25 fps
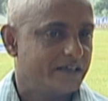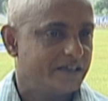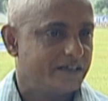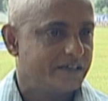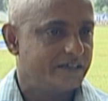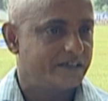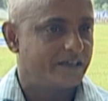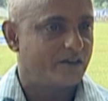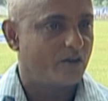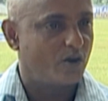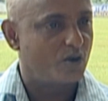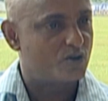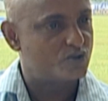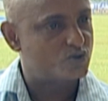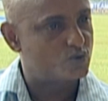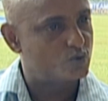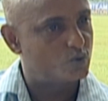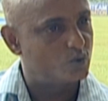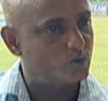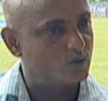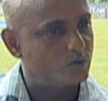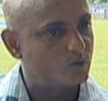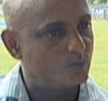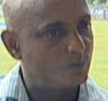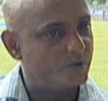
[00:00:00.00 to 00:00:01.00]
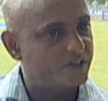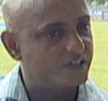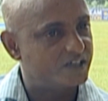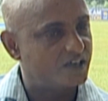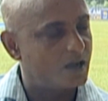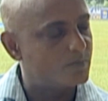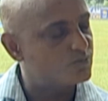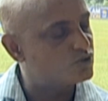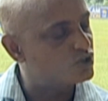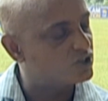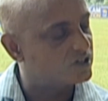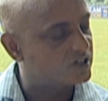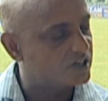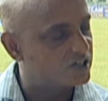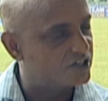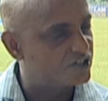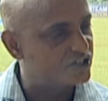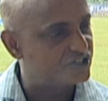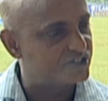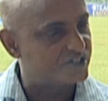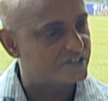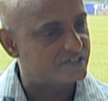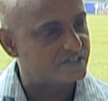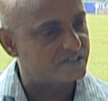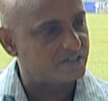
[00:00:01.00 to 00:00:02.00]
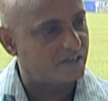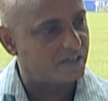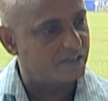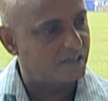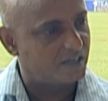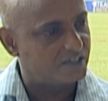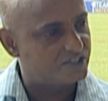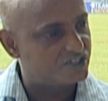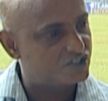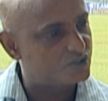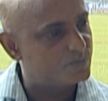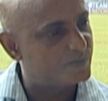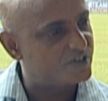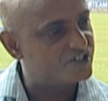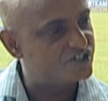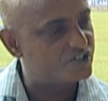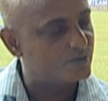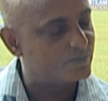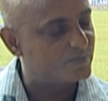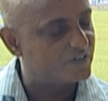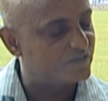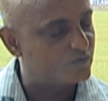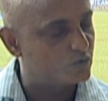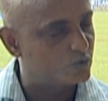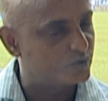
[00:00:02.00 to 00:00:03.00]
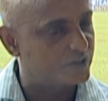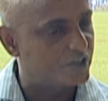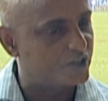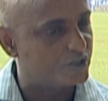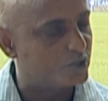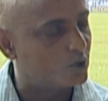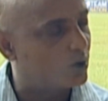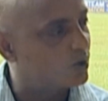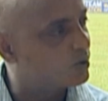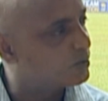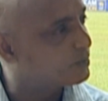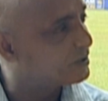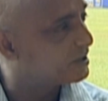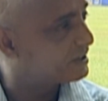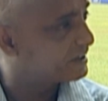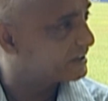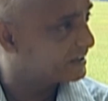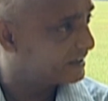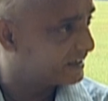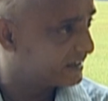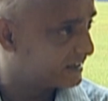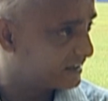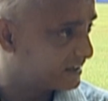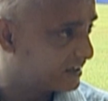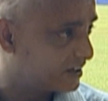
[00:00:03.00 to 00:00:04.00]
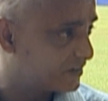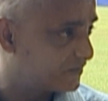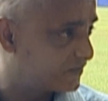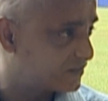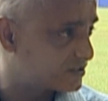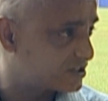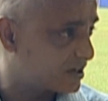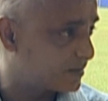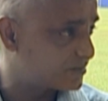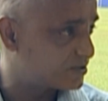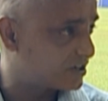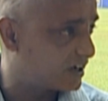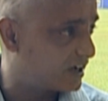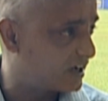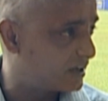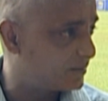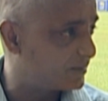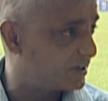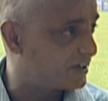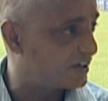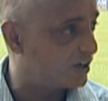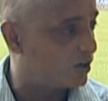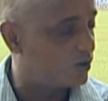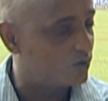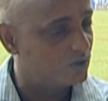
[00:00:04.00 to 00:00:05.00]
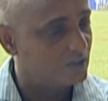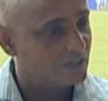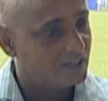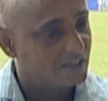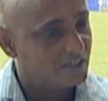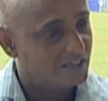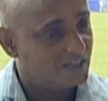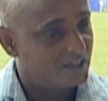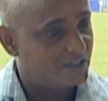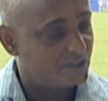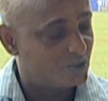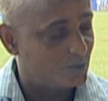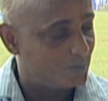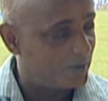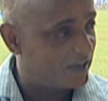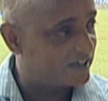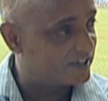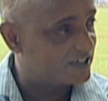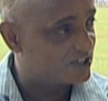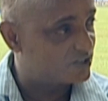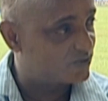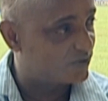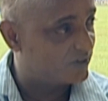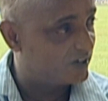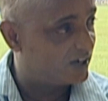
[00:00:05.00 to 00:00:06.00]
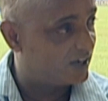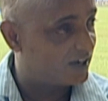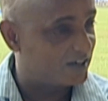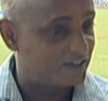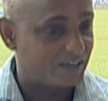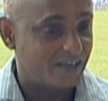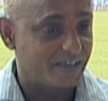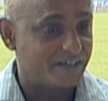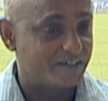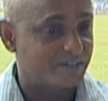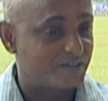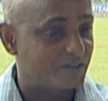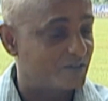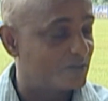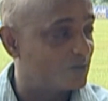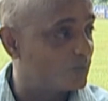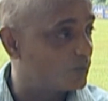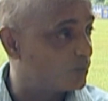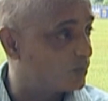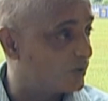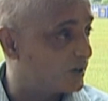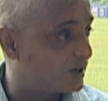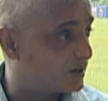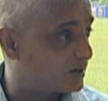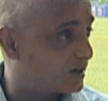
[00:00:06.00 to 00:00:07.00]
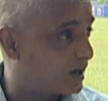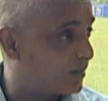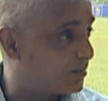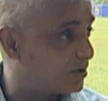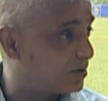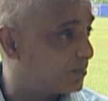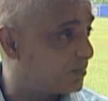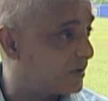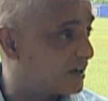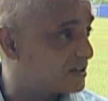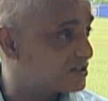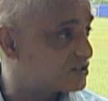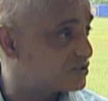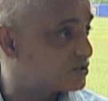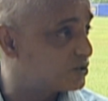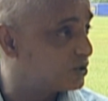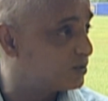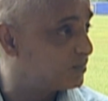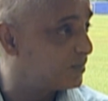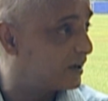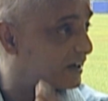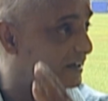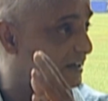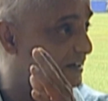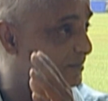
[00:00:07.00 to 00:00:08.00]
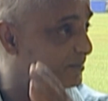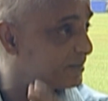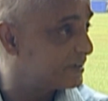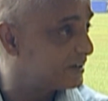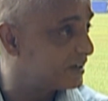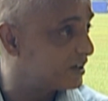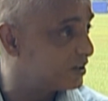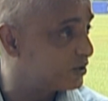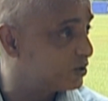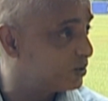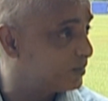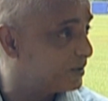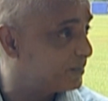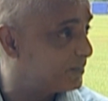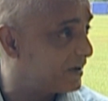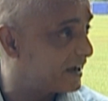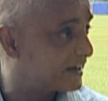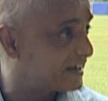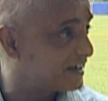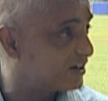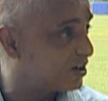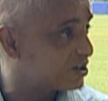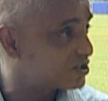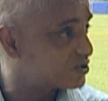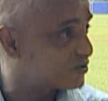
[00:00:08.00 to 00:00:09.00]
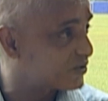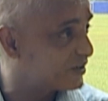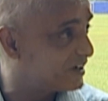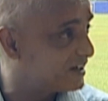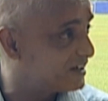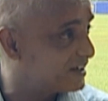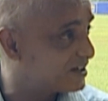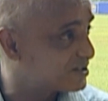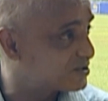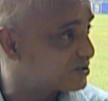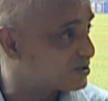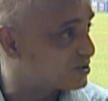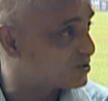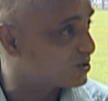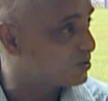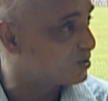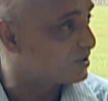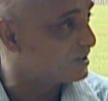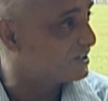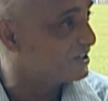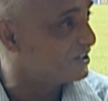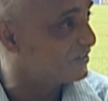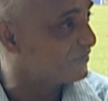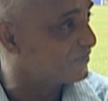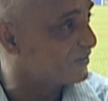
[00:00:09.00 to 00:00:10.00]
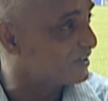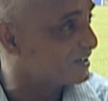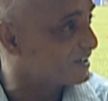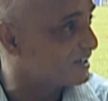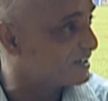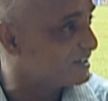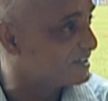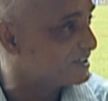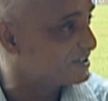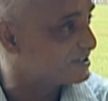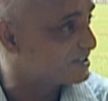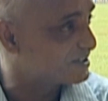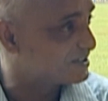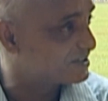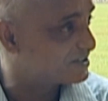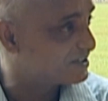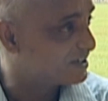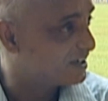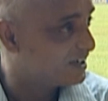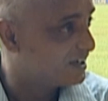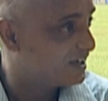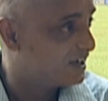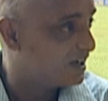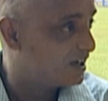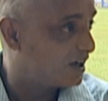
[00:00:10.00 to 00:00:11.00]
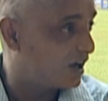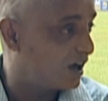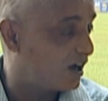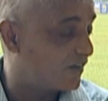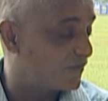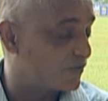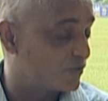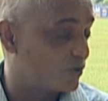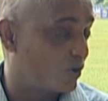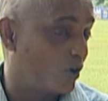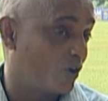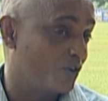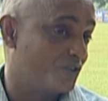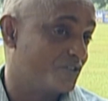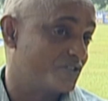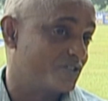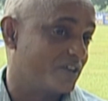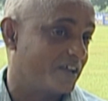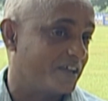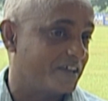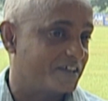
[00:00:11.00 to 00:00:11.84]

Yeah, and also when it comes to the conditions, like I just mentioned before that you've been in England for some time, and now you're back in Sri Lanka. In a couple of months, you'll be back in Australia. So totally different conditions. After all, it's like